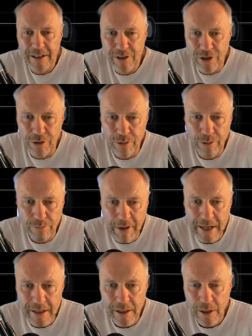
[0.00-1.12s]
to
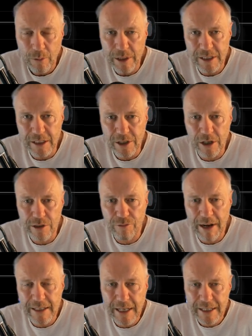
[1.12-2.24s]
red. Once it turns
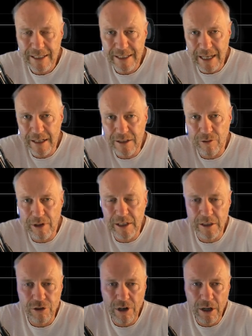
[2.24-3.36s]
red, sellers are in
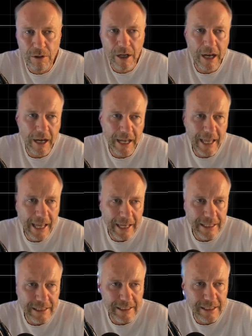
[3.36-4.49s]
control. I
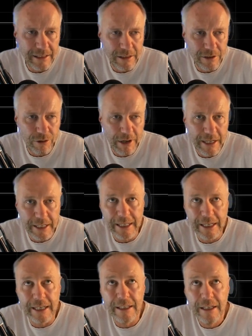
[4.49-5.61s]
exit the trade,
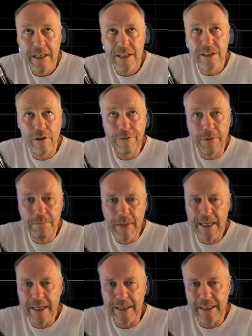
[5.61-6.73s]
okay? So for
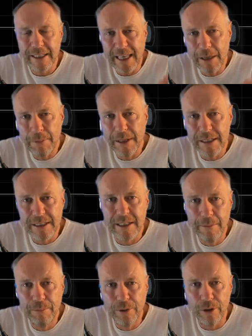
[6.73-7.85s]
me, keeping it
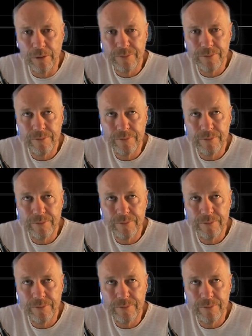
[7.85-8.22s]
simple,